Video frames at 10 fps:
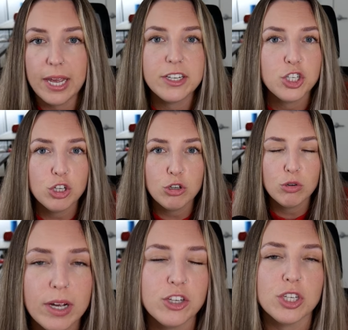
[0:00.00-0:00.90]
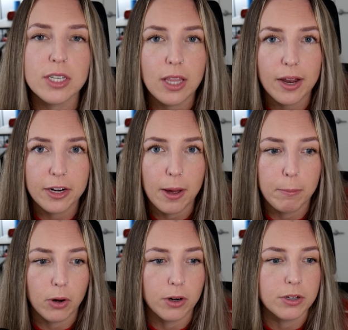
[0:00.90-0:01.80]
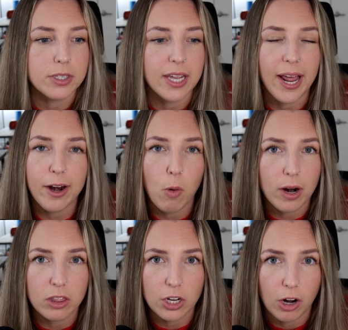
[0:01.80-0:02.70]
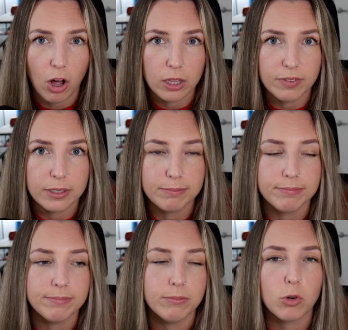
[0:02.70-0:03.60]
And two, it's just a lot of numbers and I don't want to look at all of them.